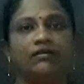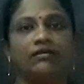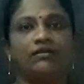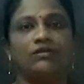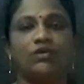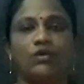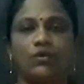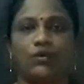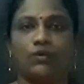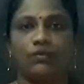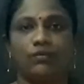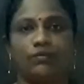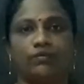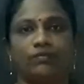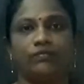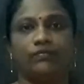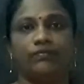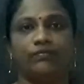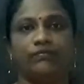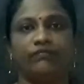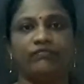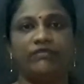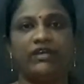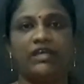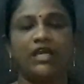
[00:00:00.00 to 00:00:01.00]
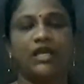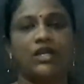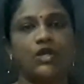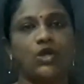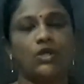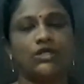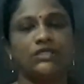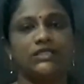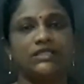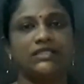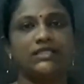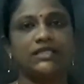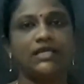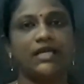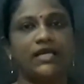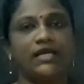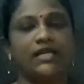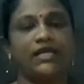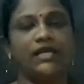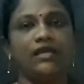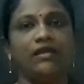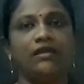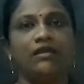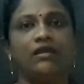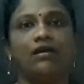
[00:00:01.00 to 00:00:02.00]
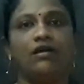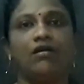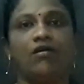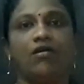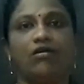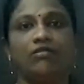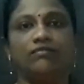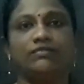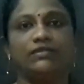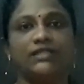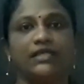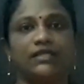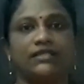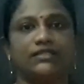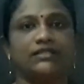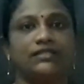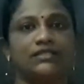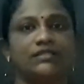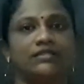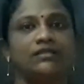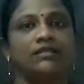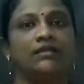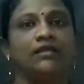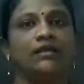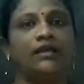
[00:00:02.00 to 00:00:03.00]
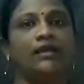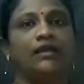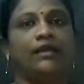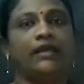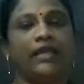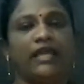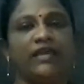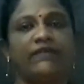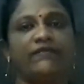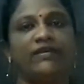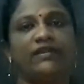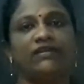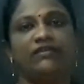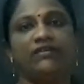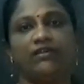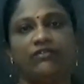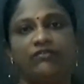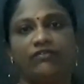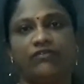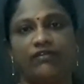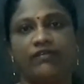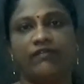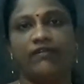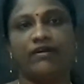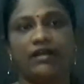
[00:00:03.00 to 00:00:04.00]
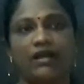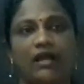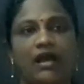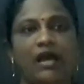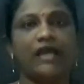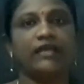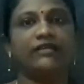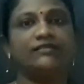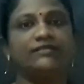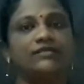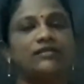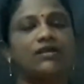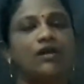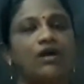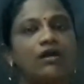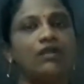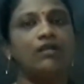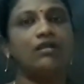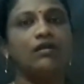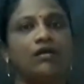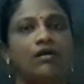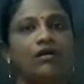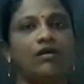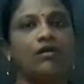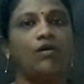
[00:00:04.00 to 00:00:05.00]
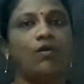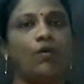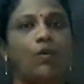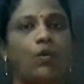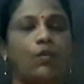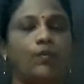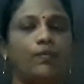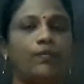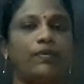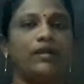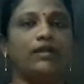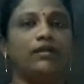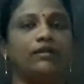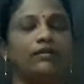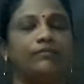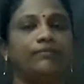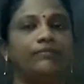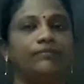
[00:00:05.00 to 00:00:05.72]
No, we cannot see any objects even if our eyes are open.